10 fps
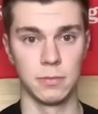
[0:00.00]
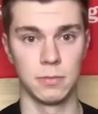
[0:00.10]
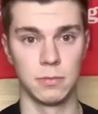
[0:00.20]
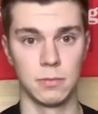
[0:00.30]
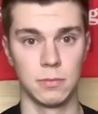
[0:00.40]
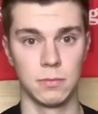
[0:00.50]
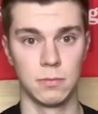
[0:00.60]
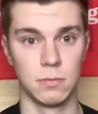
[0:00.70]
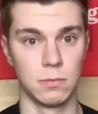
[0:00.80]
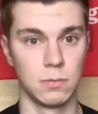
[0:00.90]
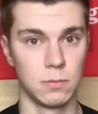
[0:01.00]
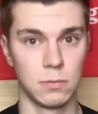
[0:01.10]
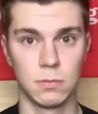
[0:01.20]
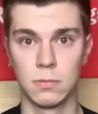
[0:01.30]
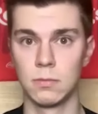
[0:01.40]

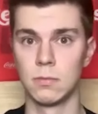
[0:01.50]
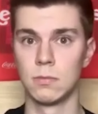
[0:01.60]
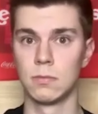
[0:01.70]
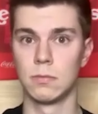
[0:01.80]
[no speech]